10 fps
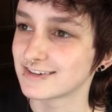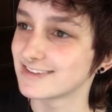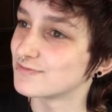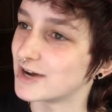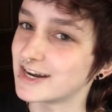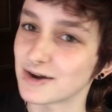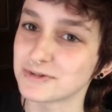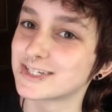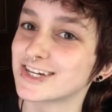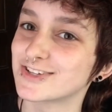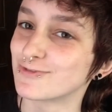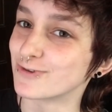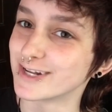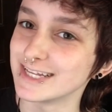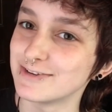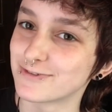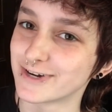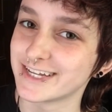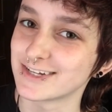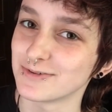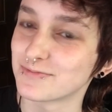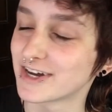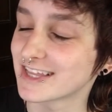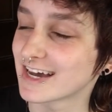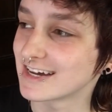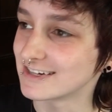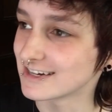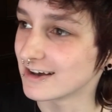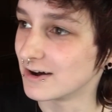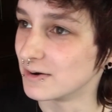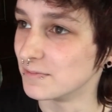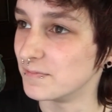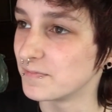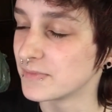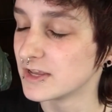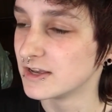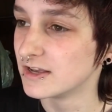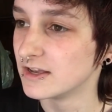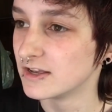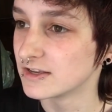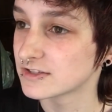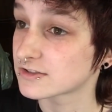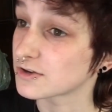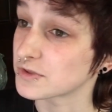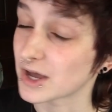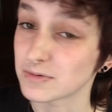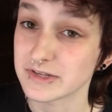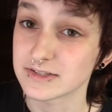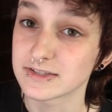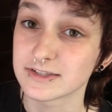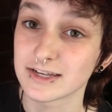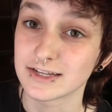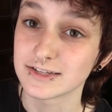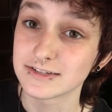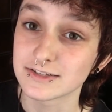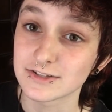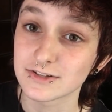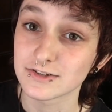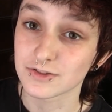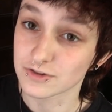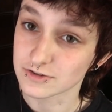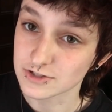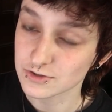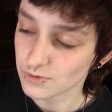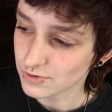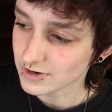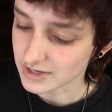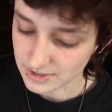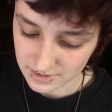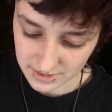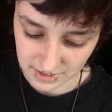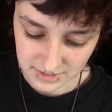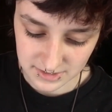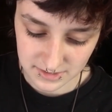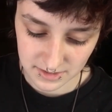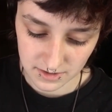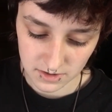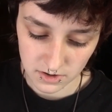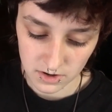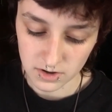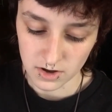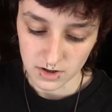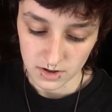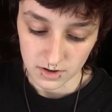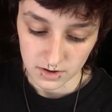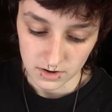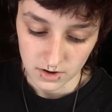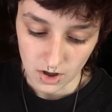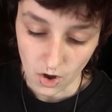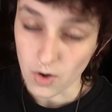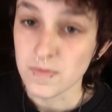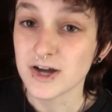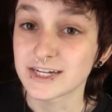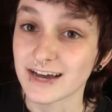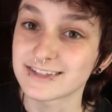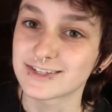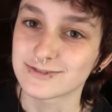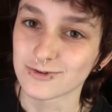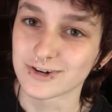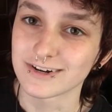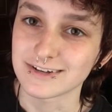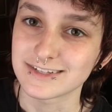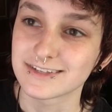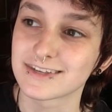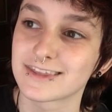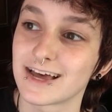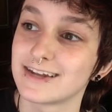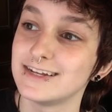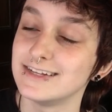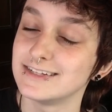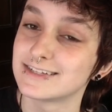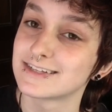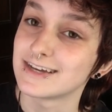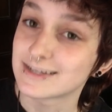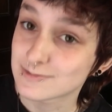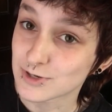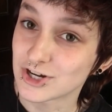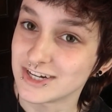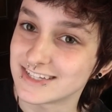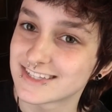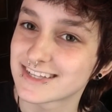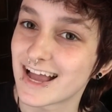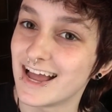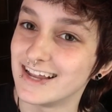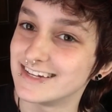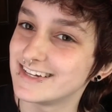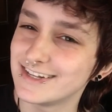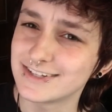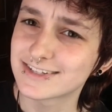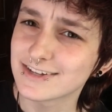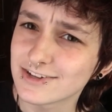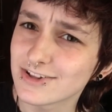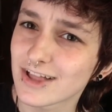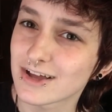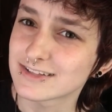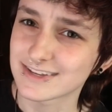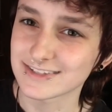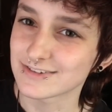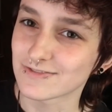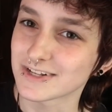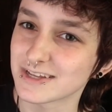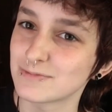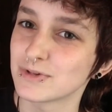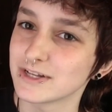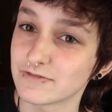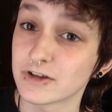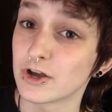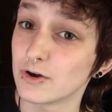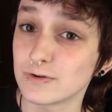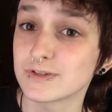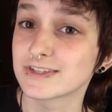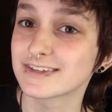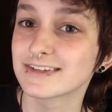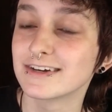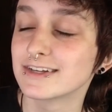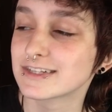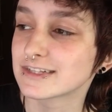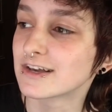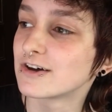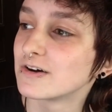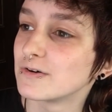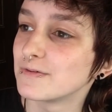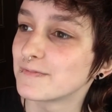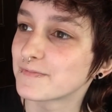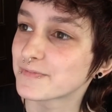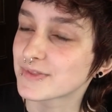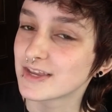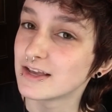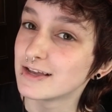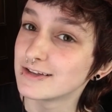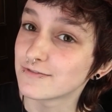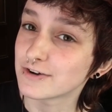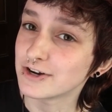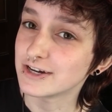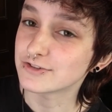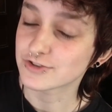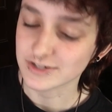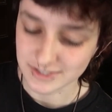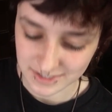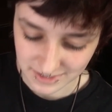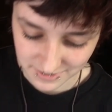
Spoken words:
my dad was just really freaked out by that. So that was his third story. That's all my dad's stories that he's experienced, and he still doesn't really believe in ghosts. So, very interesting.